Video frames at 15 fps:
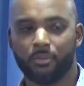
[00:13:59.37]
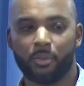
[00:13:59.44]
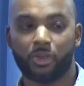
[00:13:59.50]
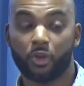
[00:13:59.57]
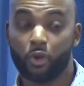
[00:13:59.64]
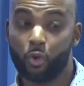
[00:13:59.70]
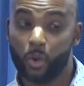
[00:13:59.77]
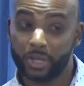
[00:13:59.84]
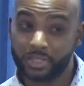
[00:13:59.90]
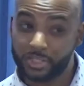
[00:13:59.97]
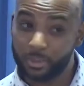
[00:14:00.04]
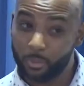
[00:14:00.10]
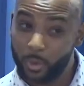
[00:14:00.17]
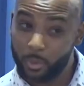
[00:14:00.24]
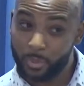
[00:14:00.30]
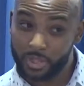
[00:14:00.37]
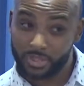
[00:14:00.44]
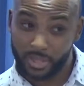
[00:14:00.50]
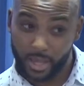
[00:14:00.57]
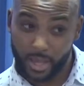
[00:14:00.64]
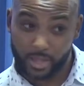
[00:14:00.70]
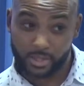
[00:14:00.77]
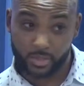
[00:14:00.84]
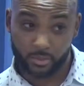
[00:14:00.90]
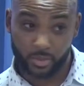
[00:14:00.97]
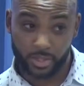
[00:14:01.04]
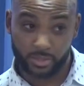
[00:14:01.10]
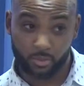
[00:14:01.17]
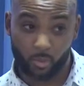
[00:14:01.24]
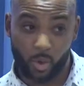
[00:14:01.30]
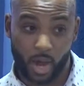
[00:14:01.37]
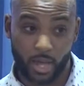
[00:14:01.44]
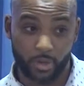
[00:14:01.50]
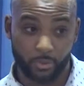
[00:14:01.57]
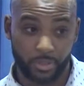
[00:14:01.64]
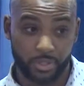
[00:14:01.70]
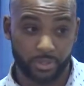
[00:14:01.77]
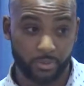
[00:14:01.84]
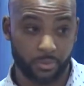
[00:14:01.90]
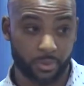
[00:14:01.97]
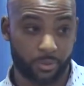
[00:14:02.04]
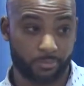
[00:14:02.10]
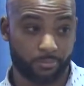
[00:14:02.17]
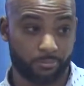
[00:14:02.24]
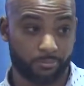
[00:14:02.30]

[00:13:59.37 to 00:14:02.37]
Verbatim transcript: But the question we must answer is why do we do it?